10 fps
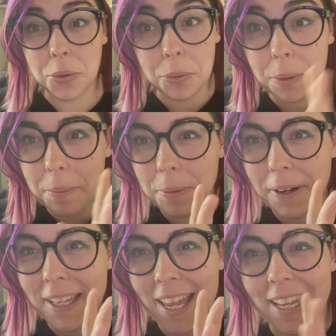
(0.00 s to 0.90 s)
who we're
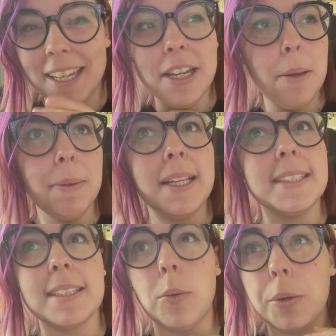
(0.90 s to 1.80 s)
bringing,
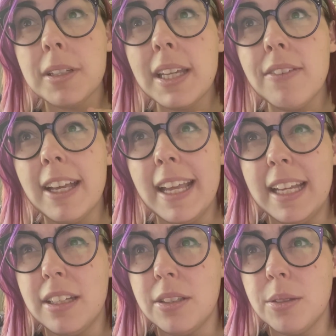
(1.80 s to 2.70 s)
because we're leaving
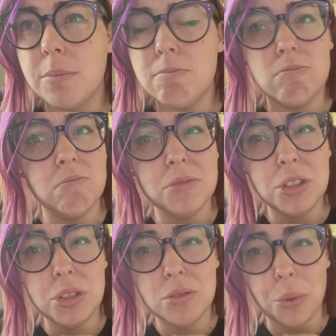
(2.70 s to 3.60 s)
in
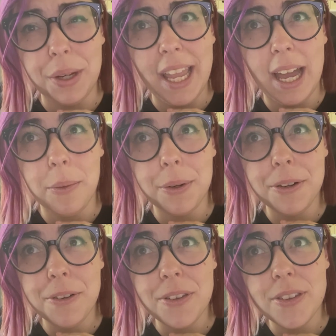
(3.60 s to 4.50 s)
3
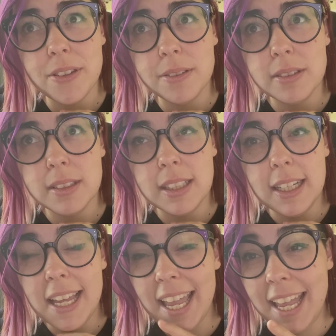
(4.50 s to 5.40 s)
hours
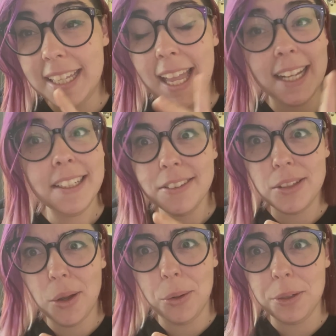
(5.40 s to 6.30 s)
and I need to
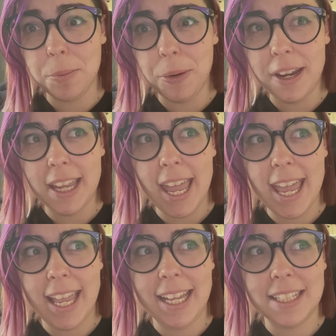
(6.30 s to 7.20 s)
know who to bring
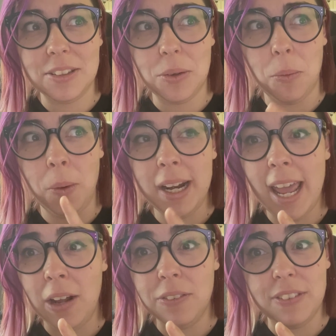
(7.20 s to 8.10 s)
and what
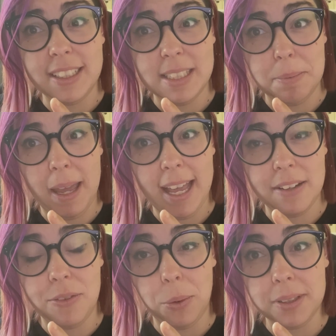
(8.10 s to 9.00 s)
outfit to pack
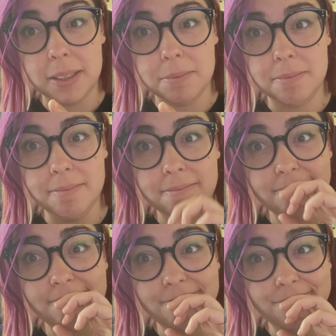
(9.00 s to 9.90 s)
for them.
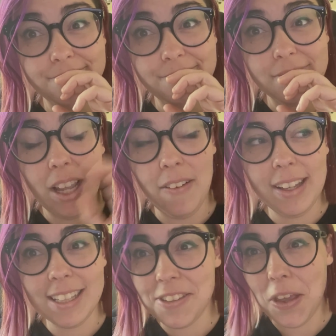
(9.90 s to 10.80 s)
All
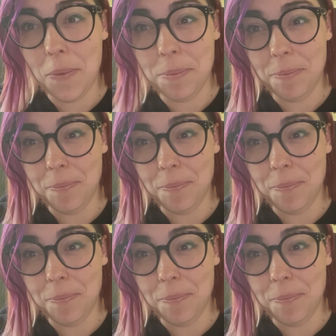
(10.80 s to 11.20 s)
right, let's go.